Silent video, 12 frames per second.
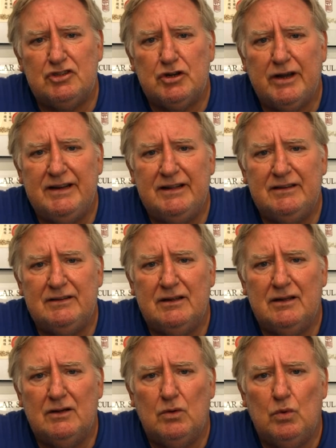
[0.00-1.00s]

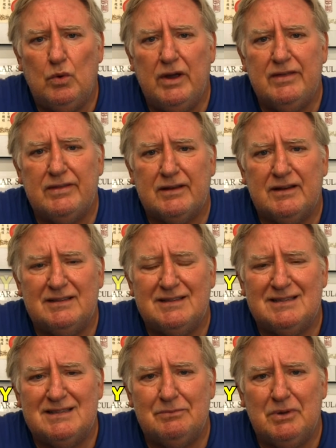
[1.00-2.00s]
training with a
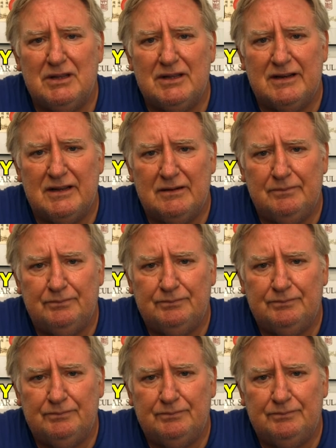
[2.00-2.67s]
disability